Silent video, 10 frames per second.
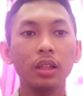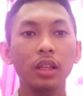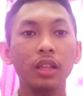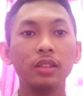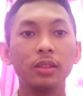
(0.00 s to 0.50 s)

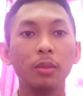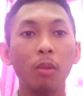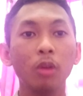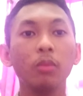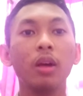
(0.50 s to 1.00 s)
it's
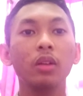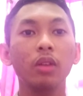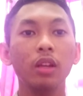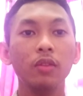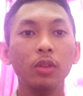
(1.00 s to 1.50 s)
Mount Batur
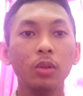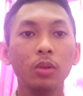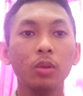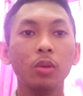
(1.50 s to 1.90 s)
if you